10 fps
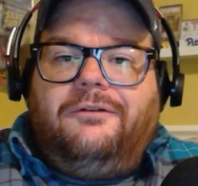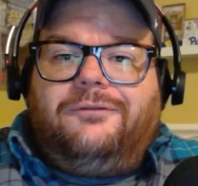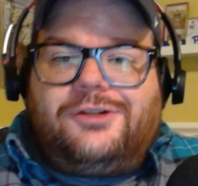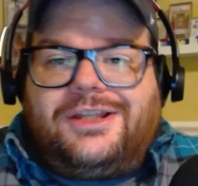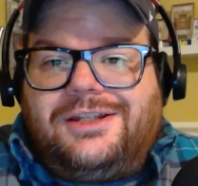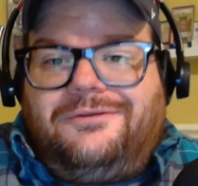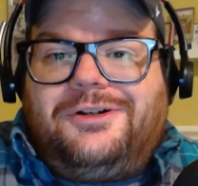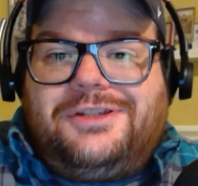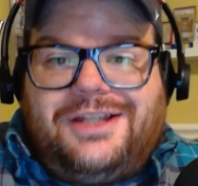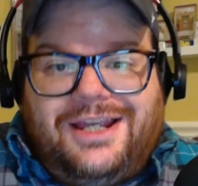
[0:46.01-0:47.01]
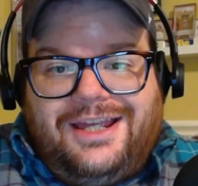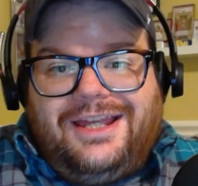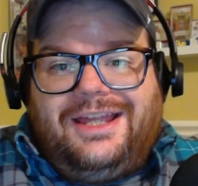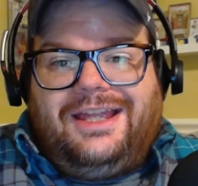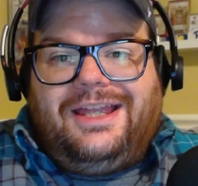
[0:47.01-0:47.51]
First things first,
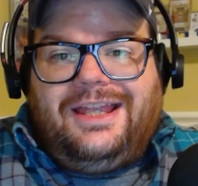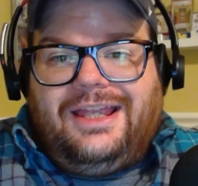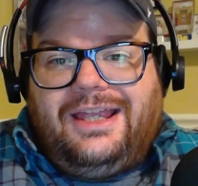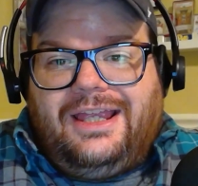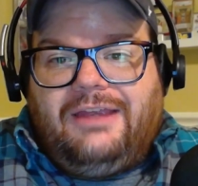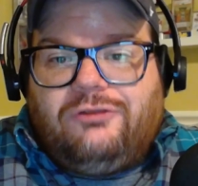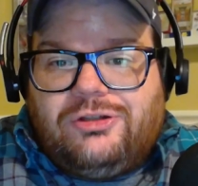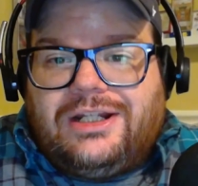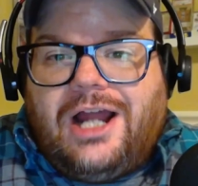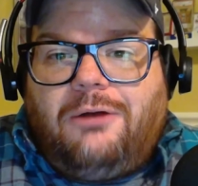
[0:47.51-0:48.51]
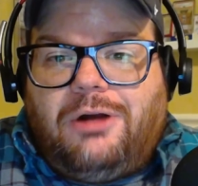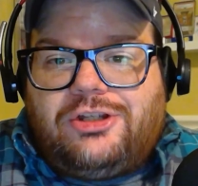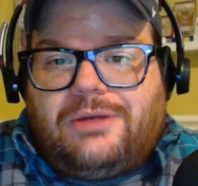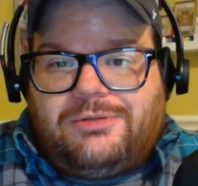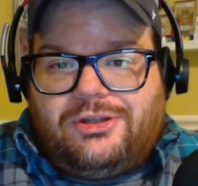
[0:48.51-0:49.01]
if you did not
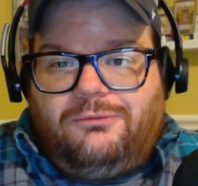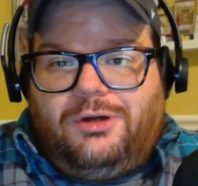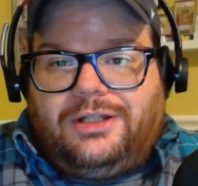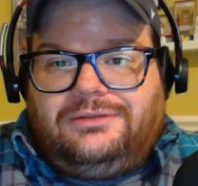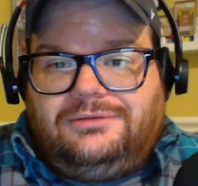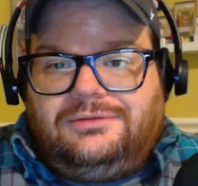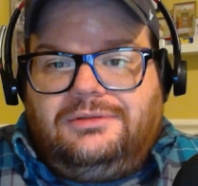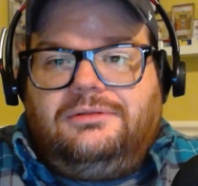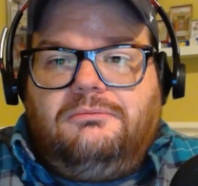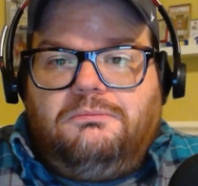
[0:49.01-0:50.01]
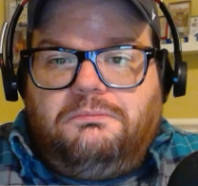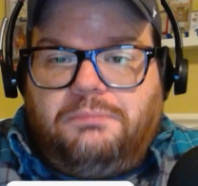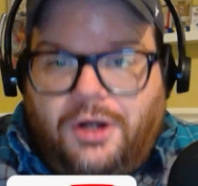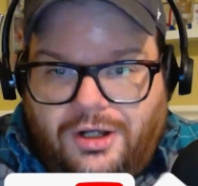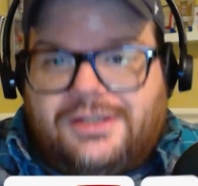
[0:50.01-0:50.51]
watch episode 1,
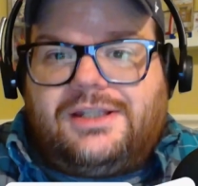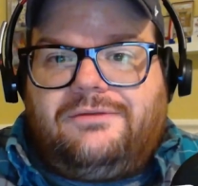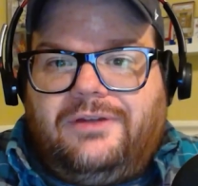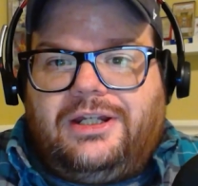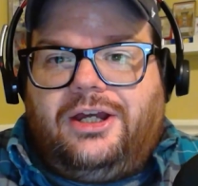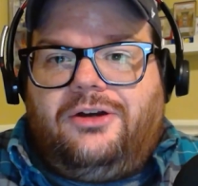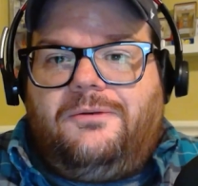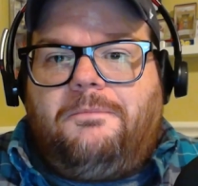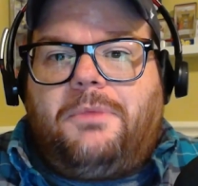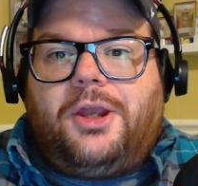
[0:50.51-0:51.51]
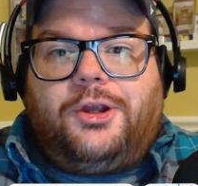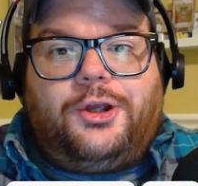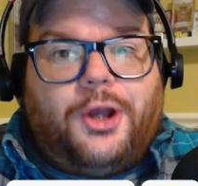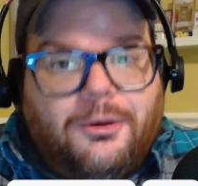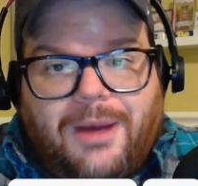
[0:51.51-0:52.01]
pause this video,
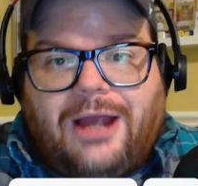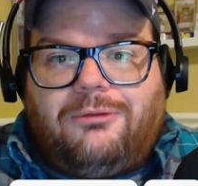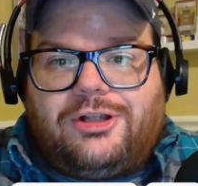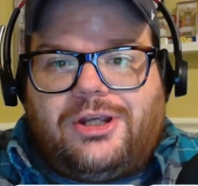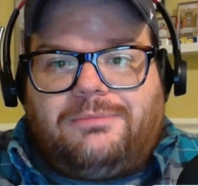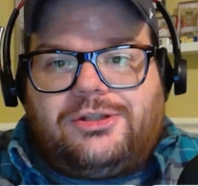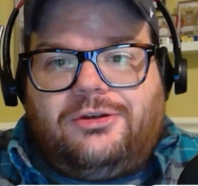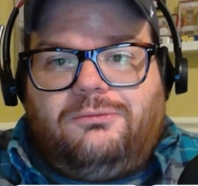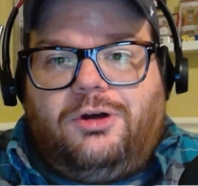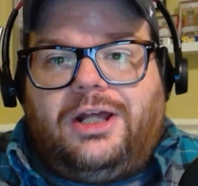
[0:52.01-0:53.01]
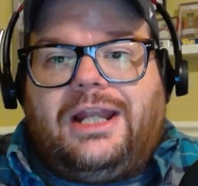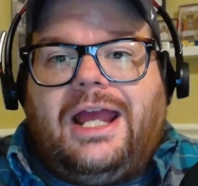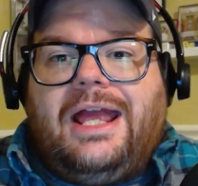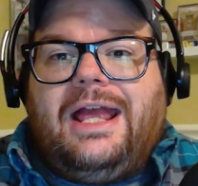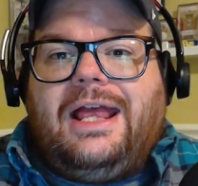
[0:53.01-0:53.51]
go back, watch episode 1.
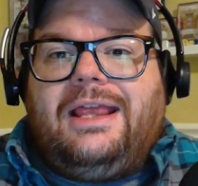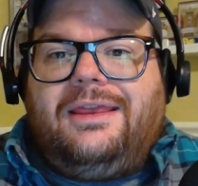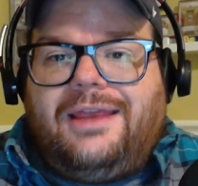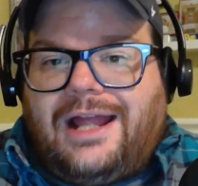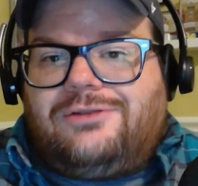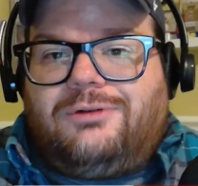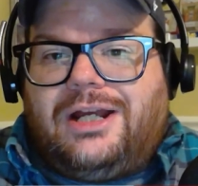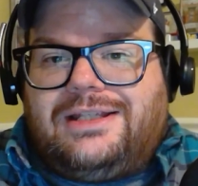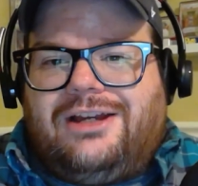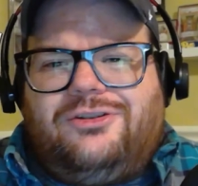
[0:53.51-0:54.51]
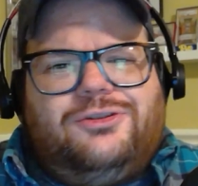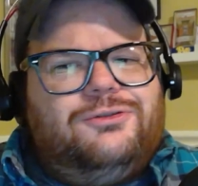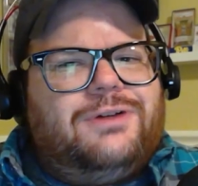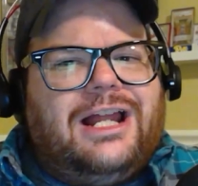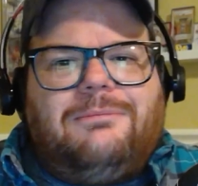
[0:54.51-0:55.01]
That's where I tell
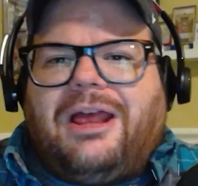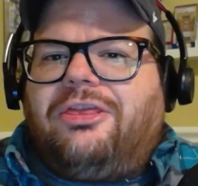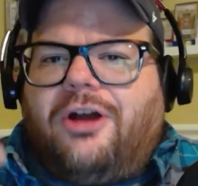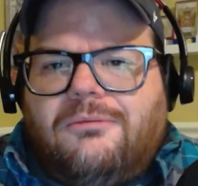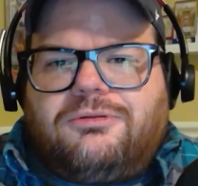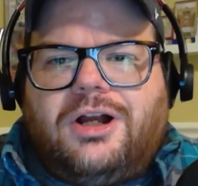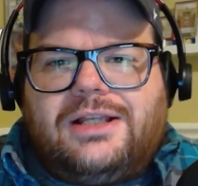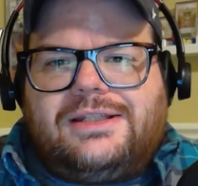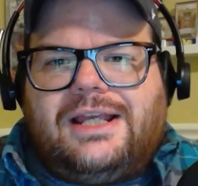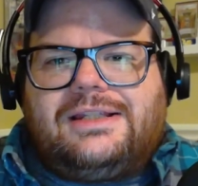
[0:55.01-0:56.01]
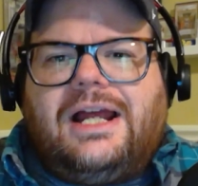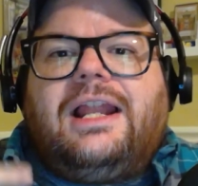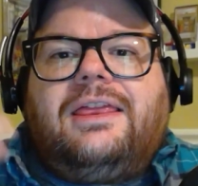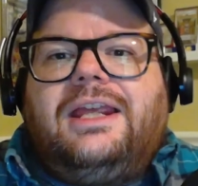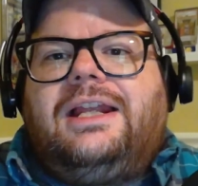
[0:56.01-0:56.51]
you kind of my thought process,
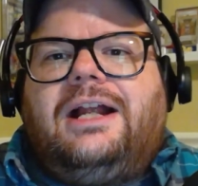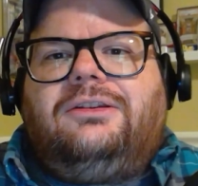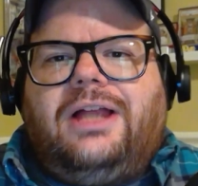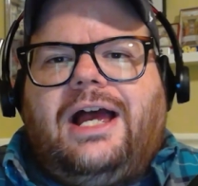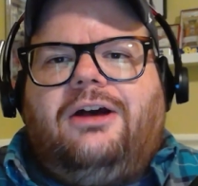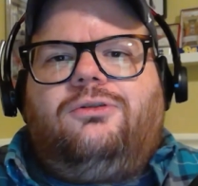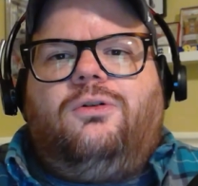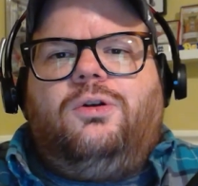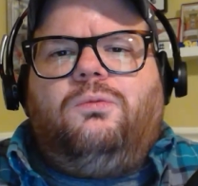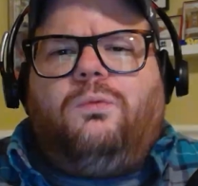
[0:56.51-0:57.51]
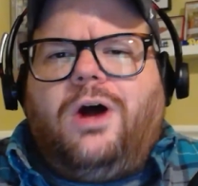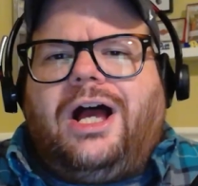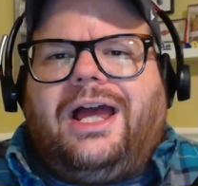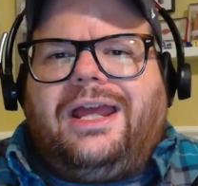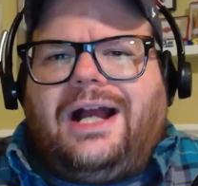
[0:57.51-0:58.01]
kind of thinking out loud on
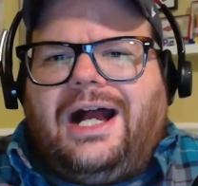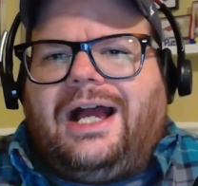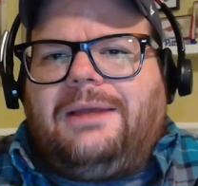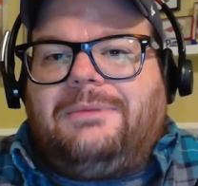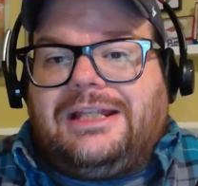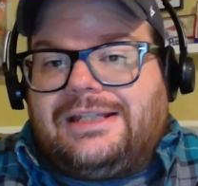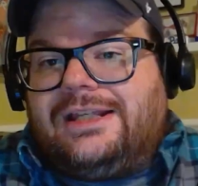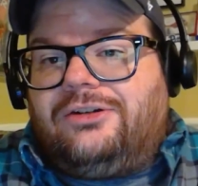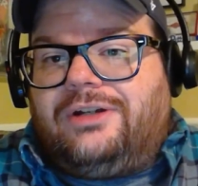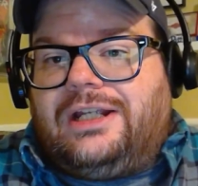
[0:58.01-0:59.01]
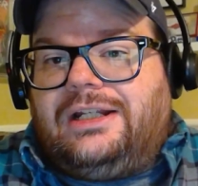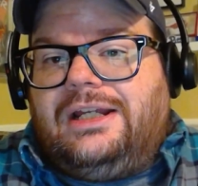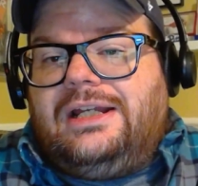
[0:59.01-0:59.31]
why I'm considering